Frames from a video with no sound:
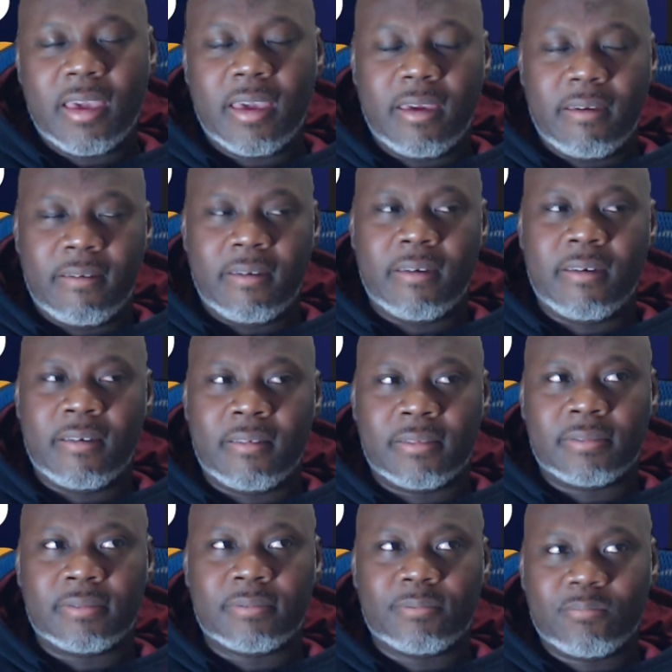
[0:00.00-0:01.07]
and
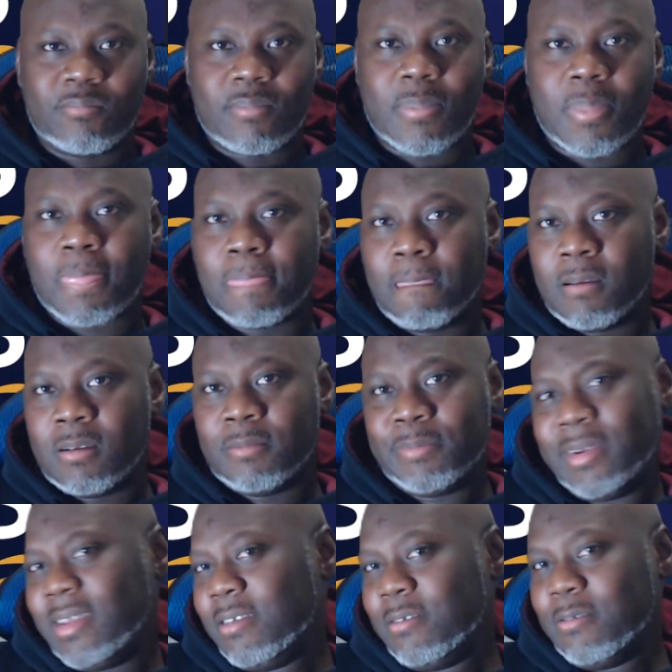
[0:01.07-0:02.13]
but
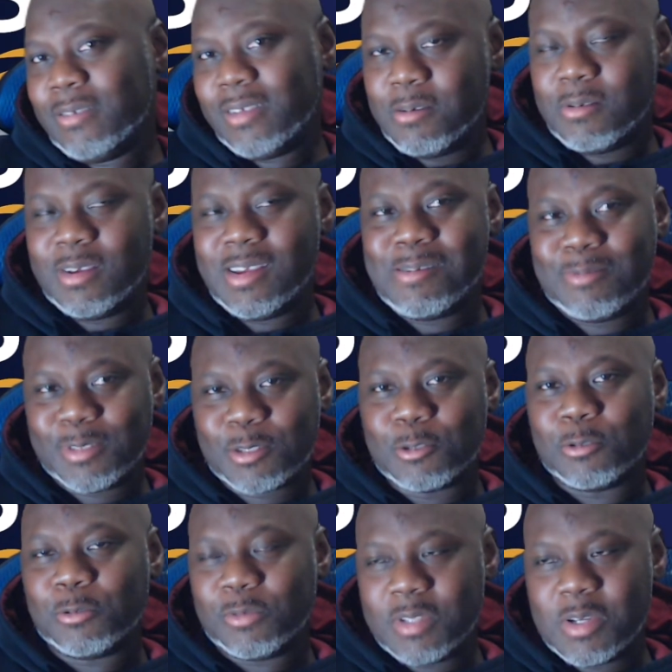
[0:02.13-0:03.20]
it was
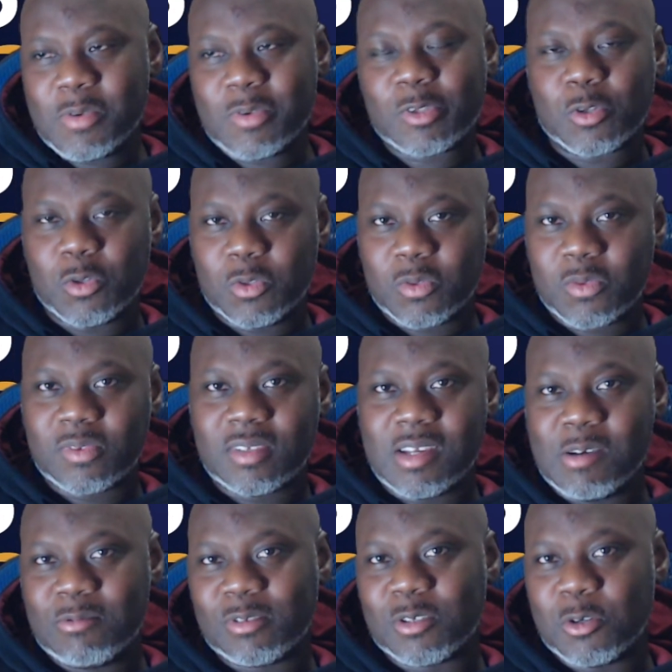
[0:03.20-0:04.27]
cool. It was cool.
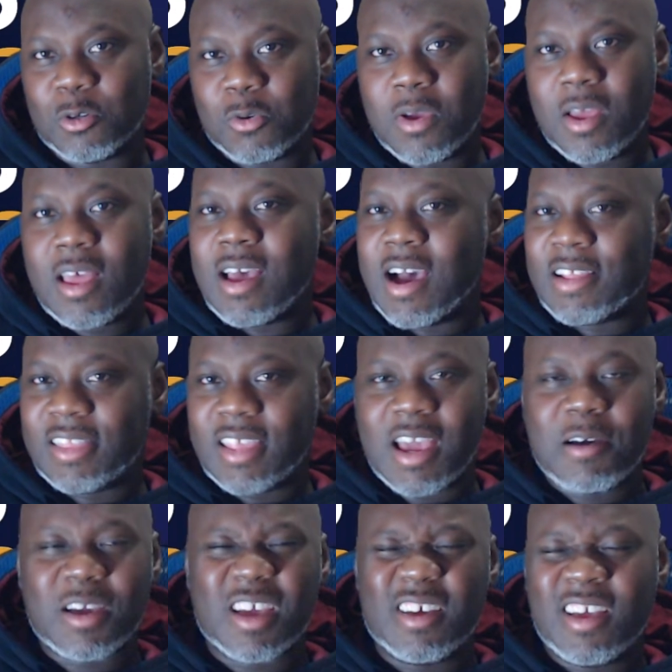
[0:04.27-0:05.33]
Cool. I think I
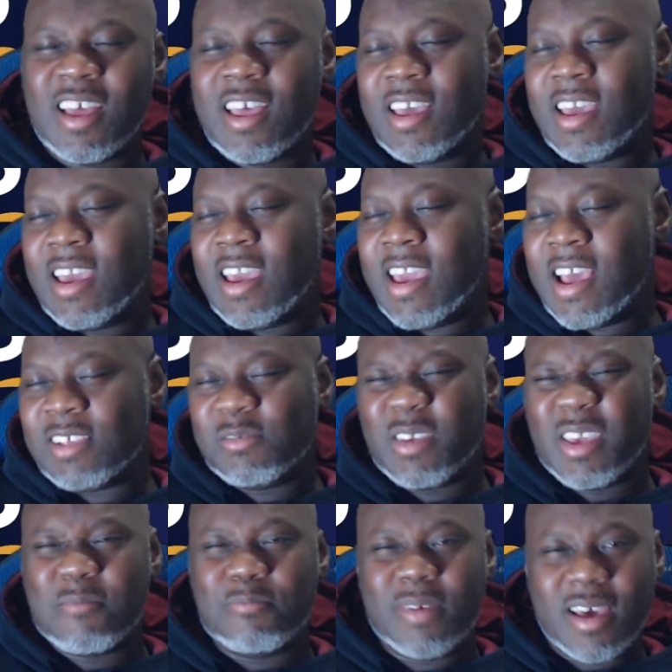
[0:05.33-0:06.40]
got as we
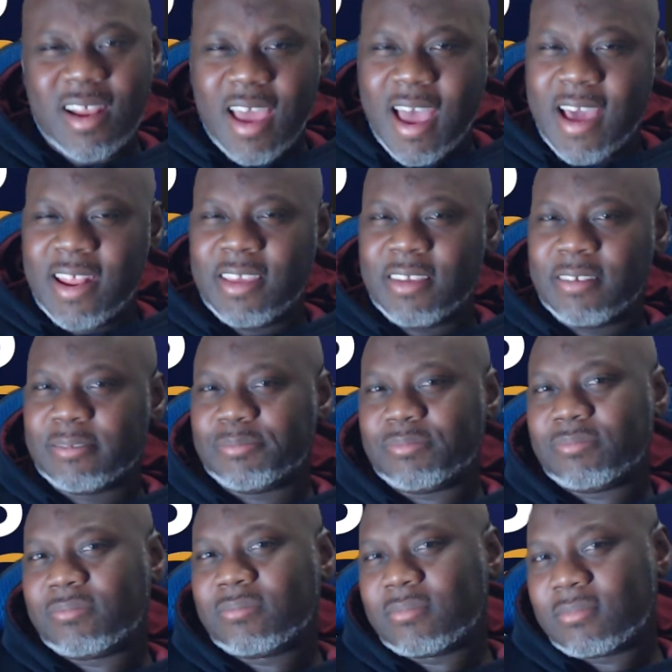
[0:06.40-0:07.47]
get better at it.
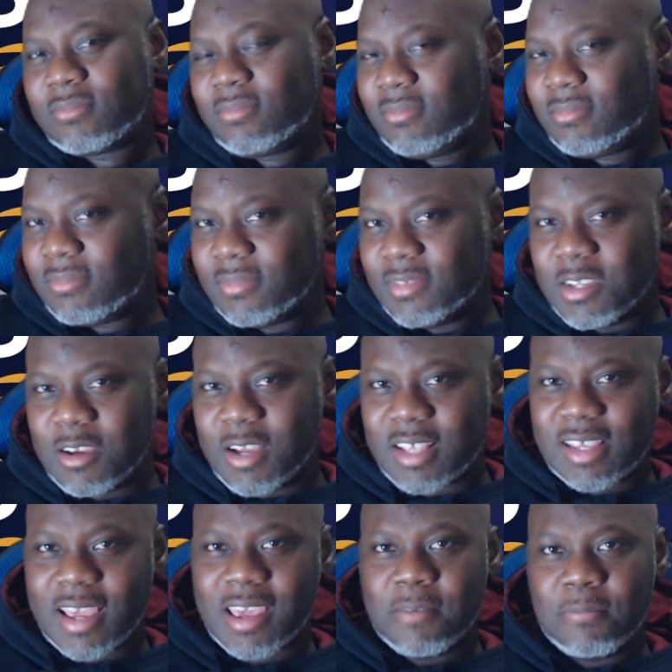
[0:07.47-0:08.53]
As I
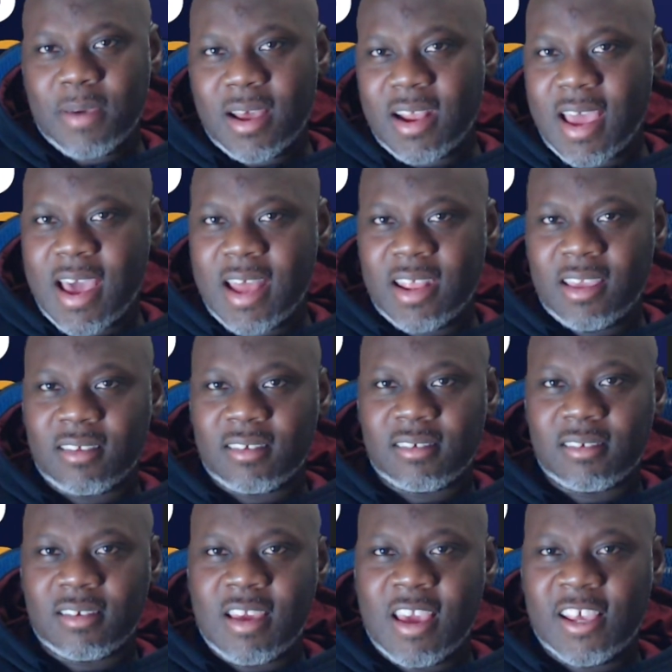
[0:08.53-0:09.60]
get better at it,
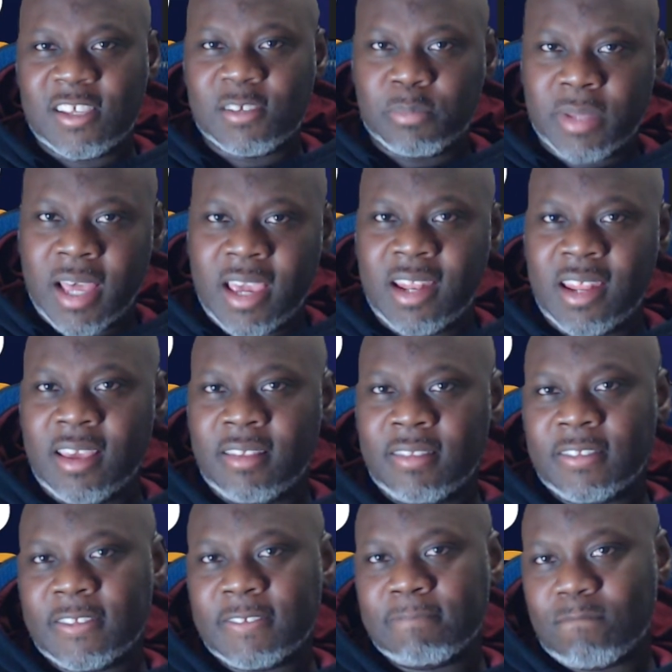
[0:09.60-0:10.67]
explaining,
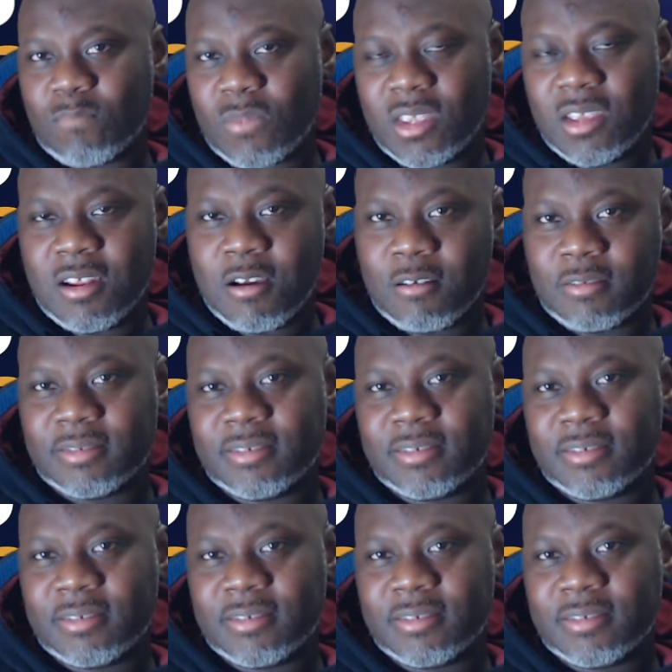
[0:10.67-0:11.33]
you know,